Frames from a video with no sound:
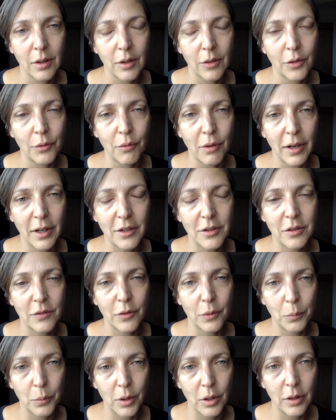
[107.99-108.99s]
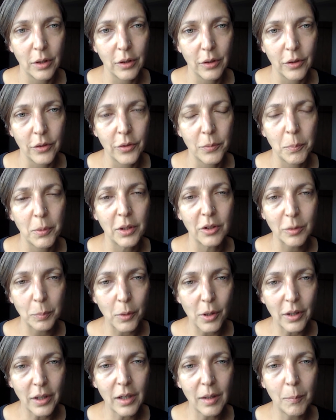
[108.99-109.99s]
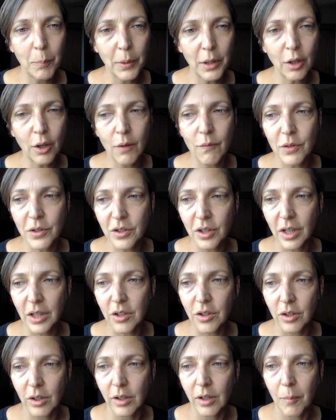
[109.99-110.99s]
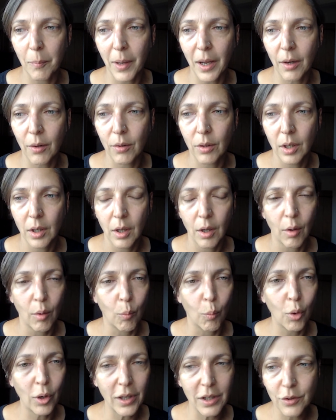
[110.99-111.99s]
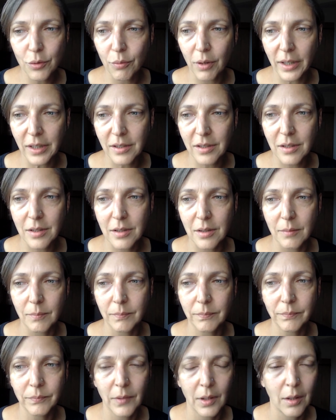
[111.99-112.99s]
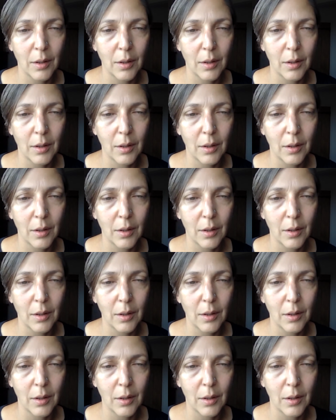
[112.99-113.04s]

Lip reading: the rage of the workers, but it's sparking a big conversation about what is racism,